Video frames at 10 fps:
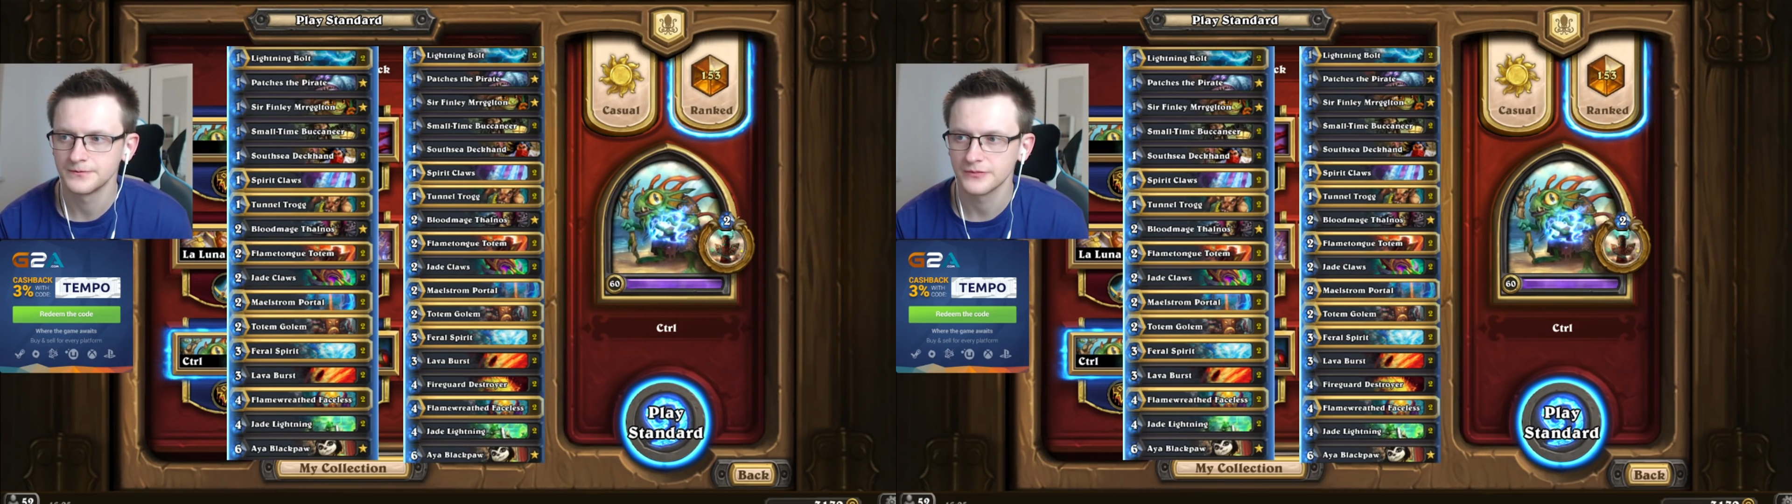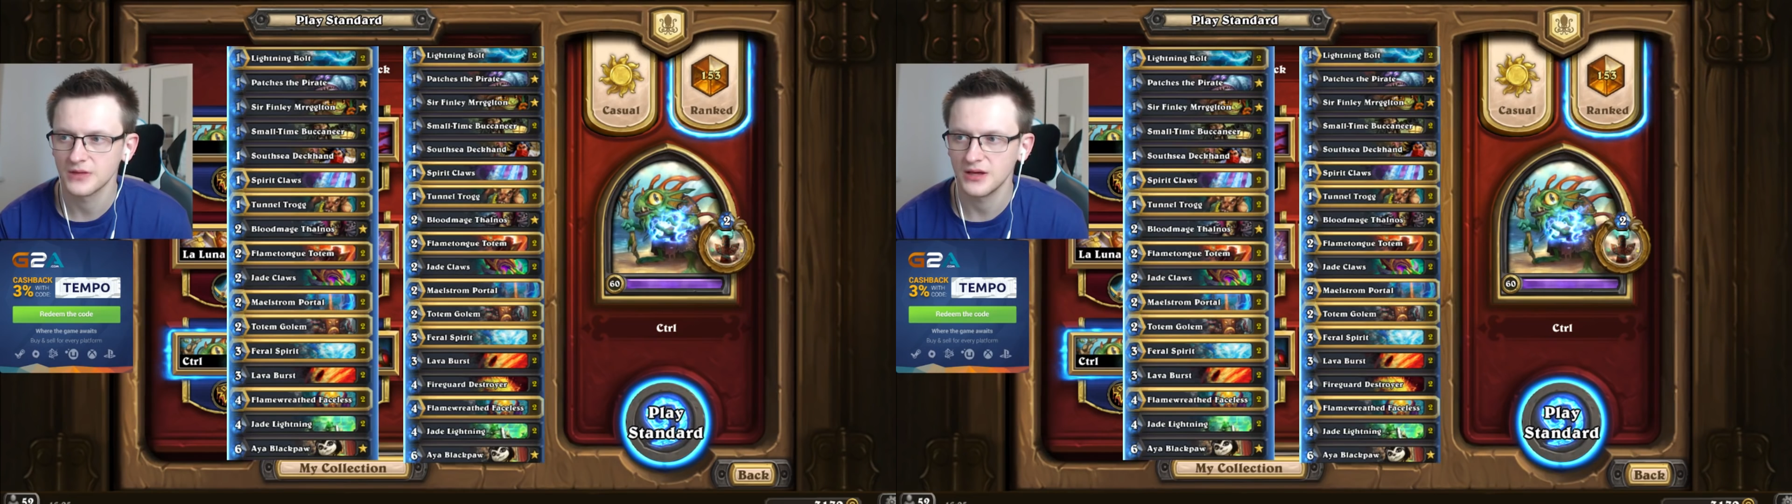
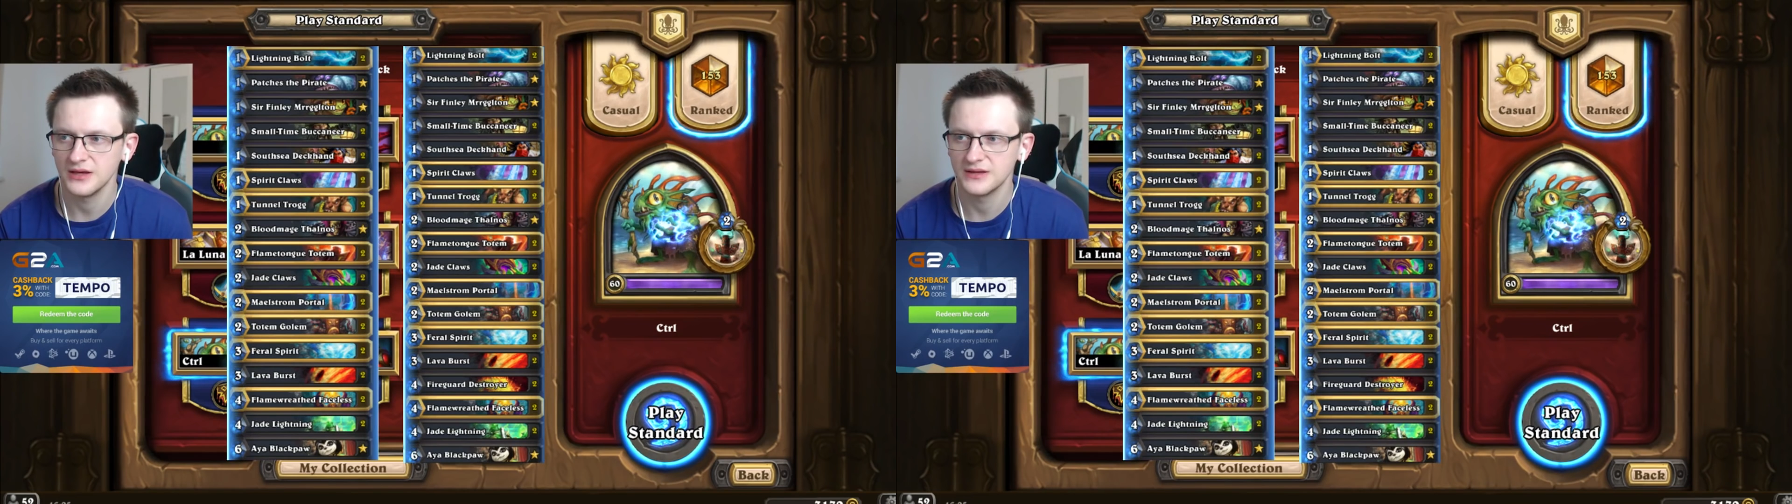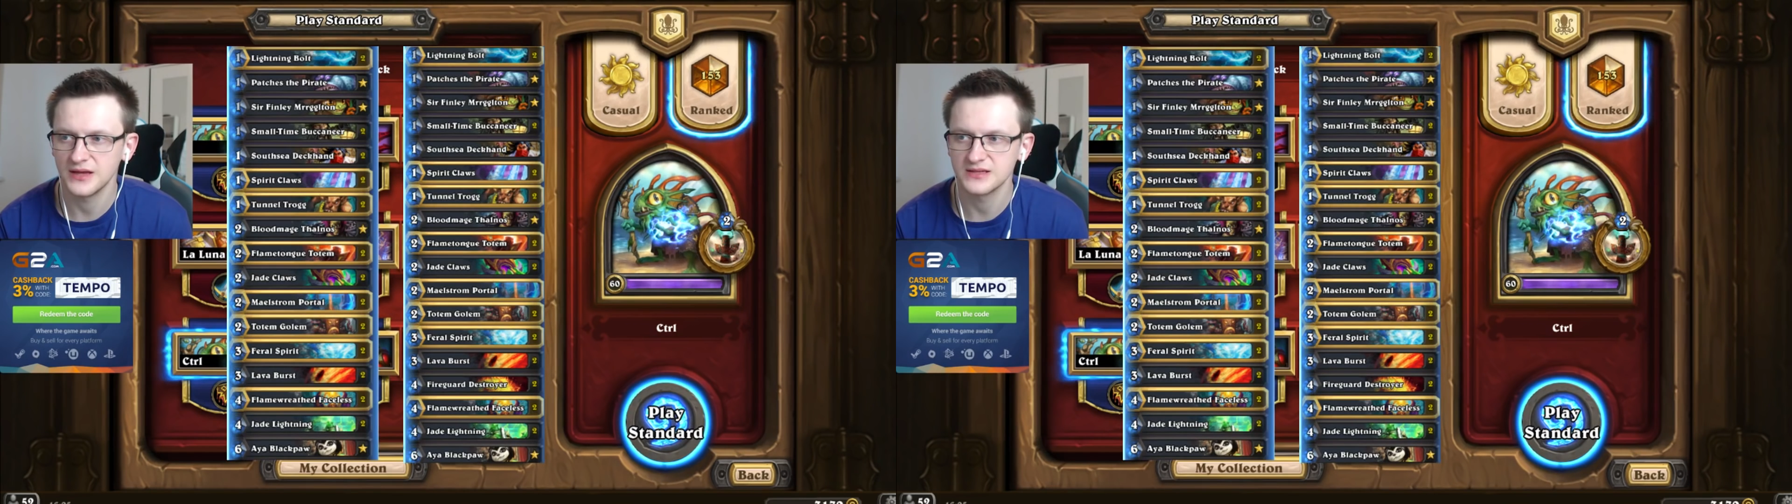it
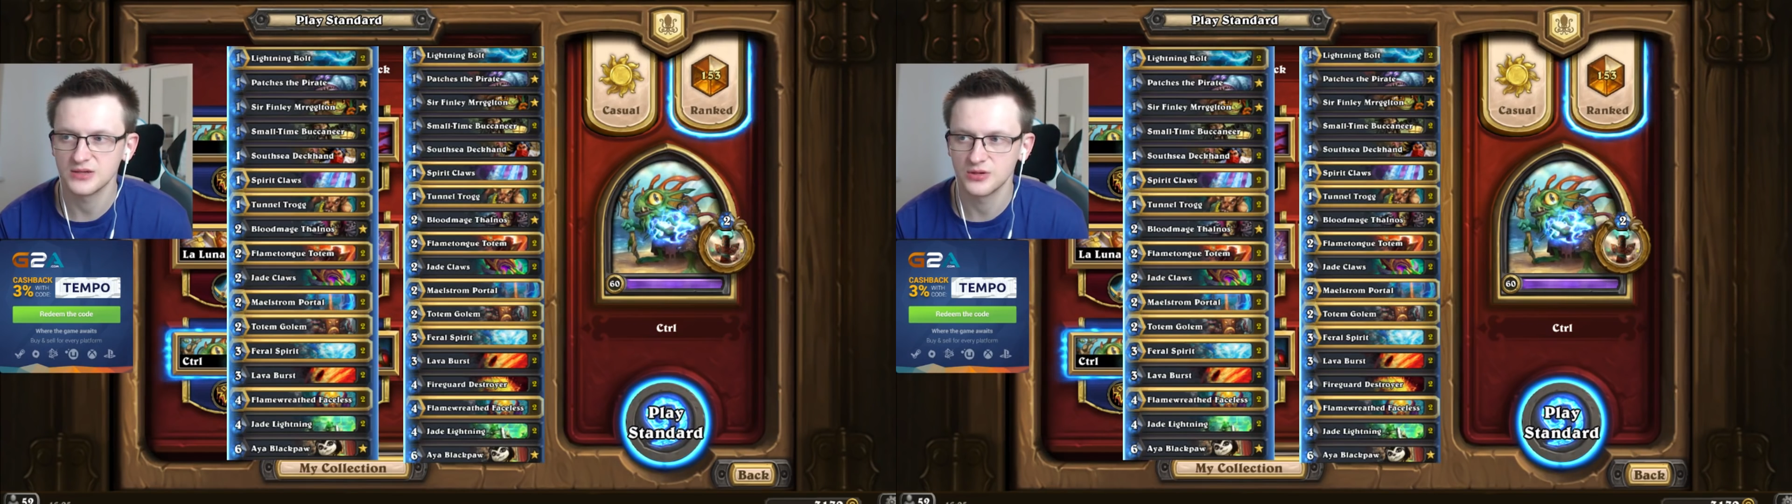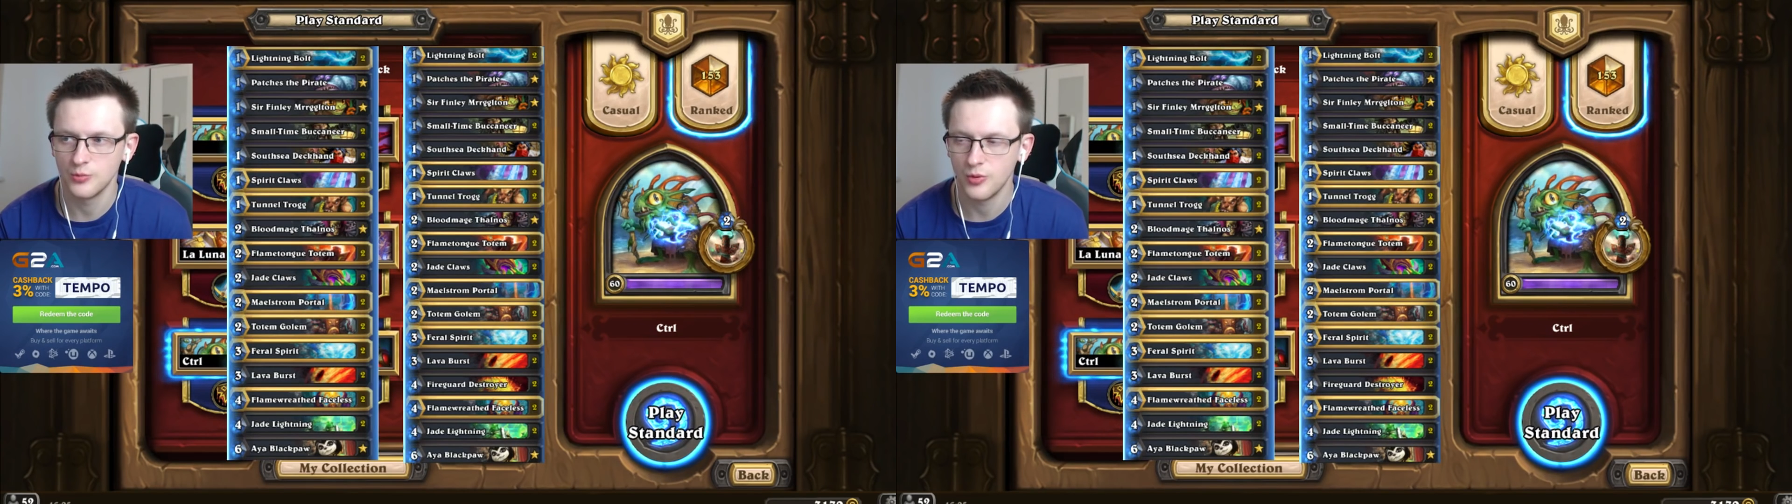takes out
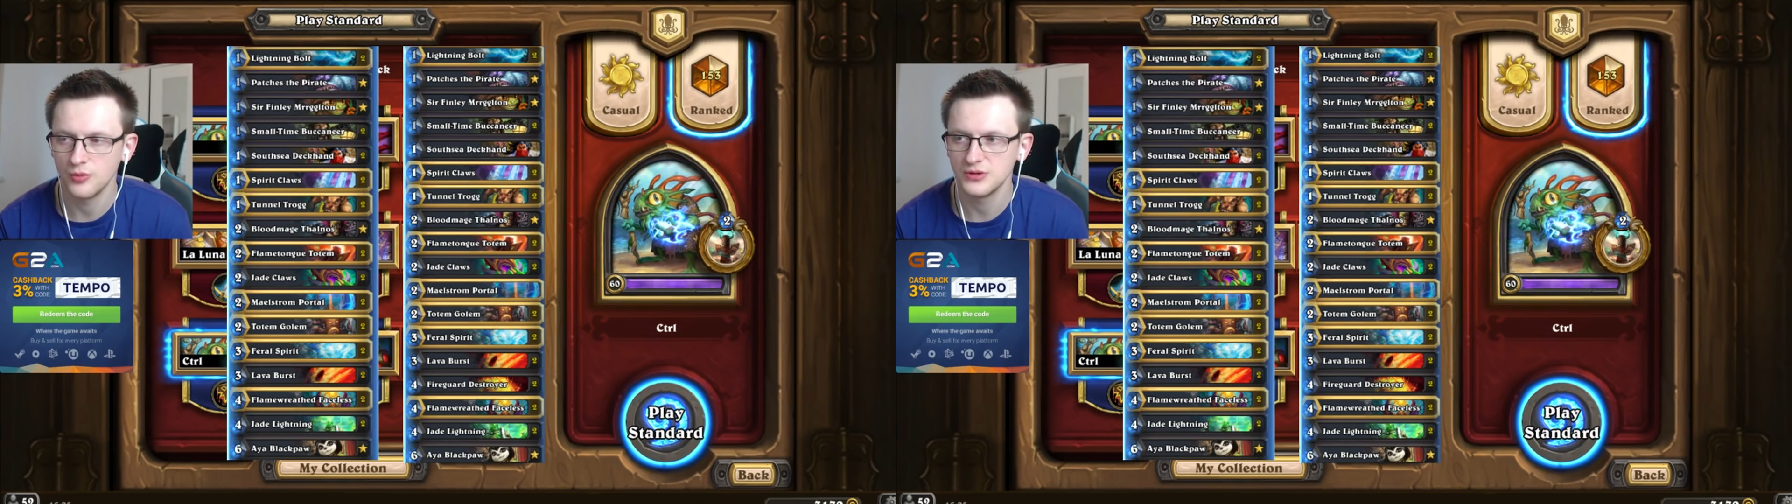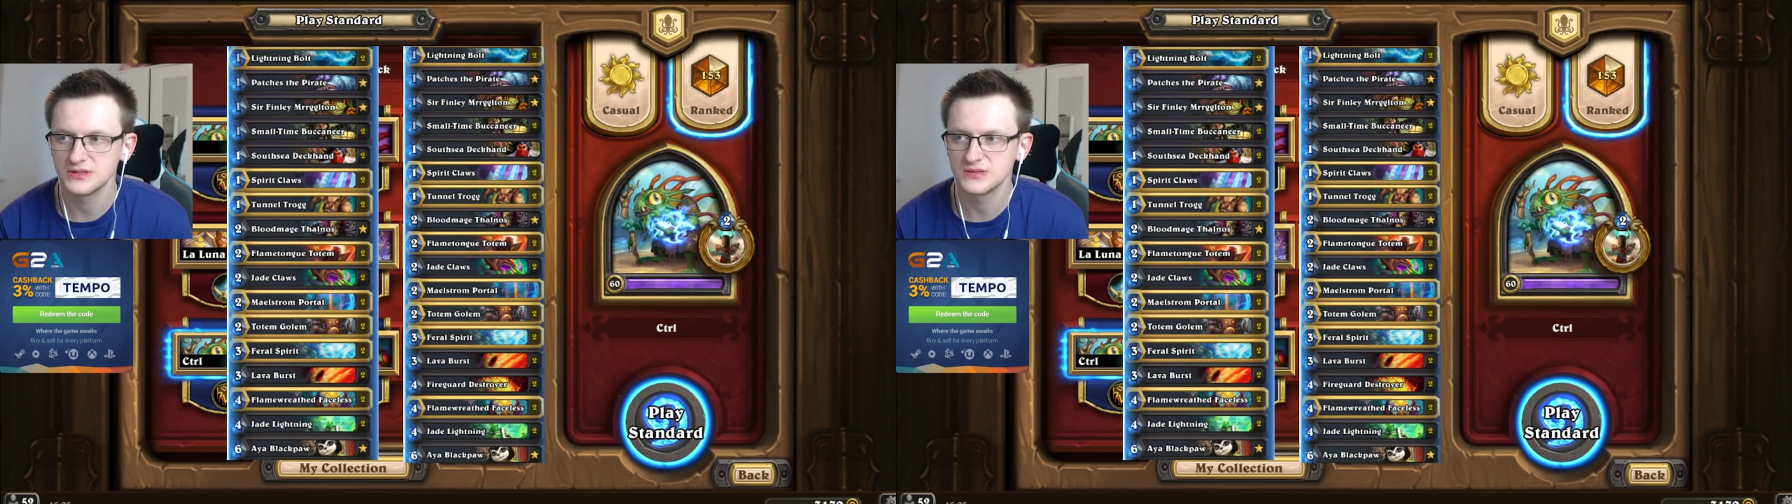
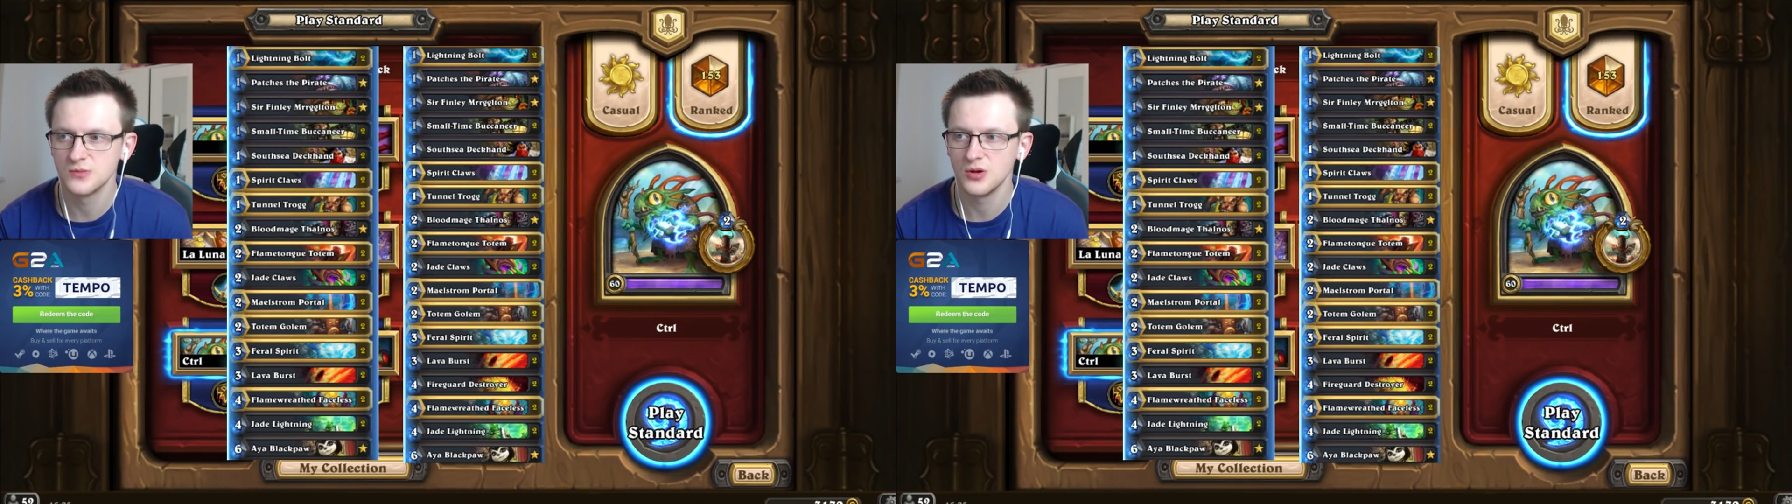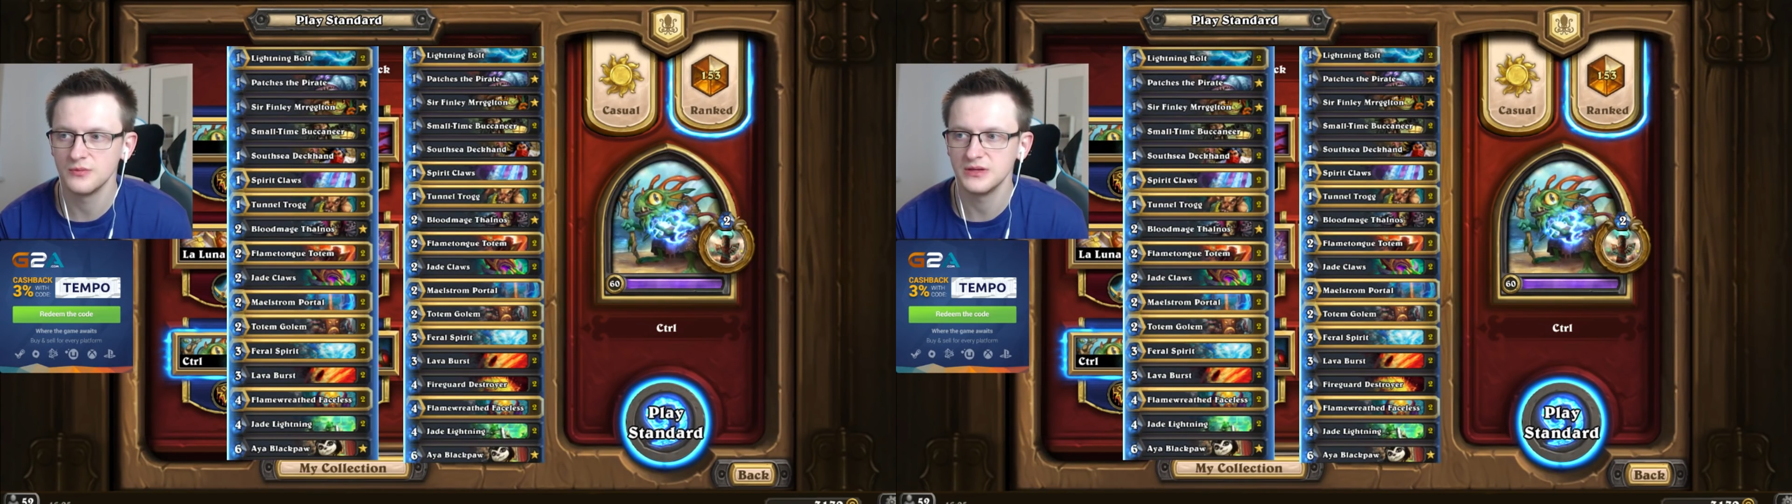opponent's small
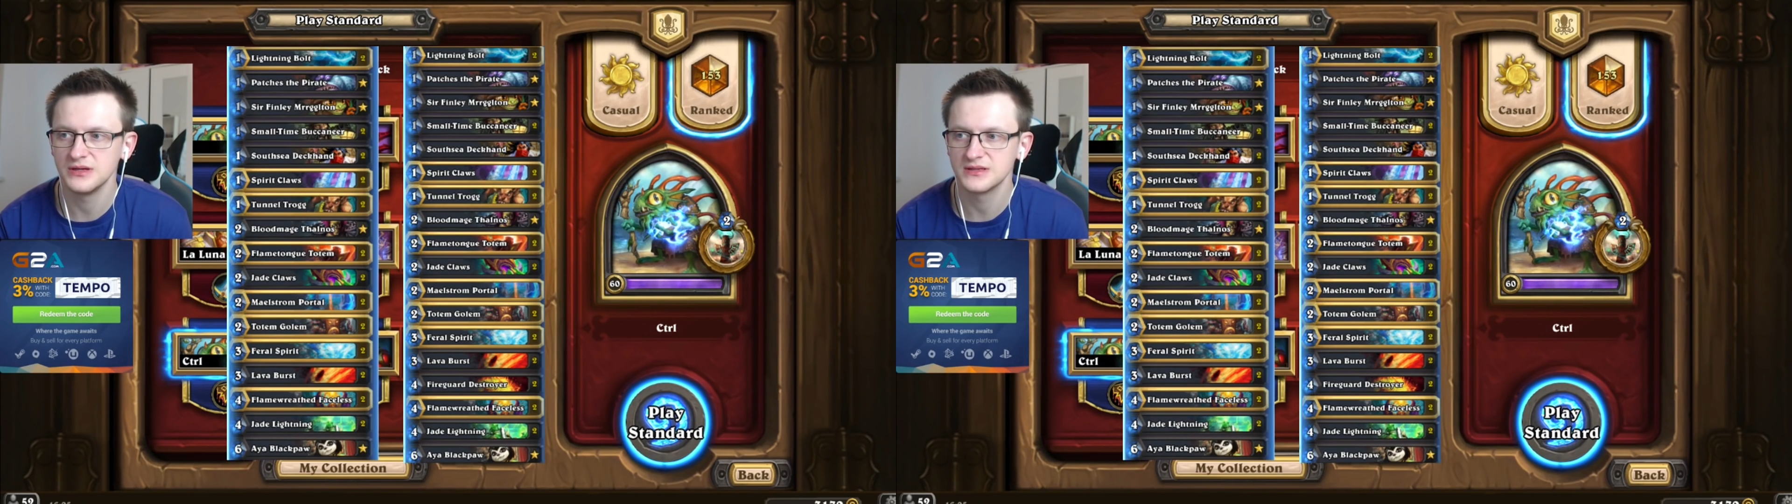minions,